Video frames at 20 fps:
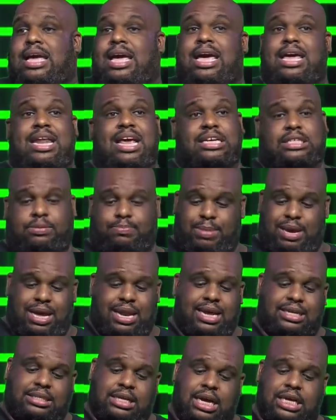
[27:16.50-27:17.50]
And as
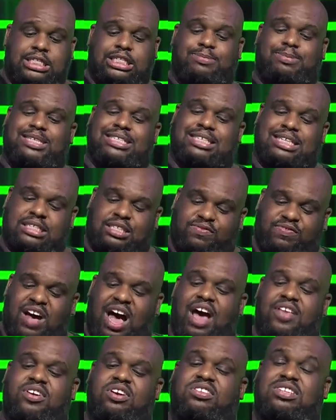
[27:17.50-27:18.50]
men, as husbands, as
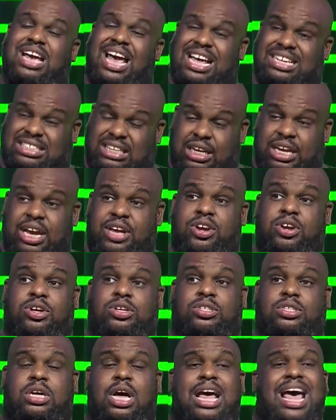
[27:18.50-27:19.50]
fathers, as
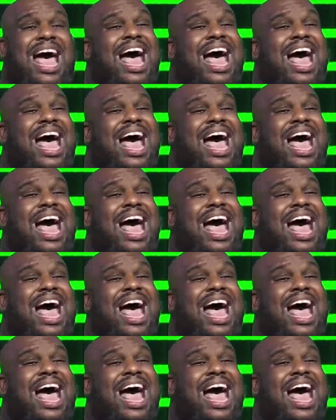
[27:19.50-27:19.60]
leaders,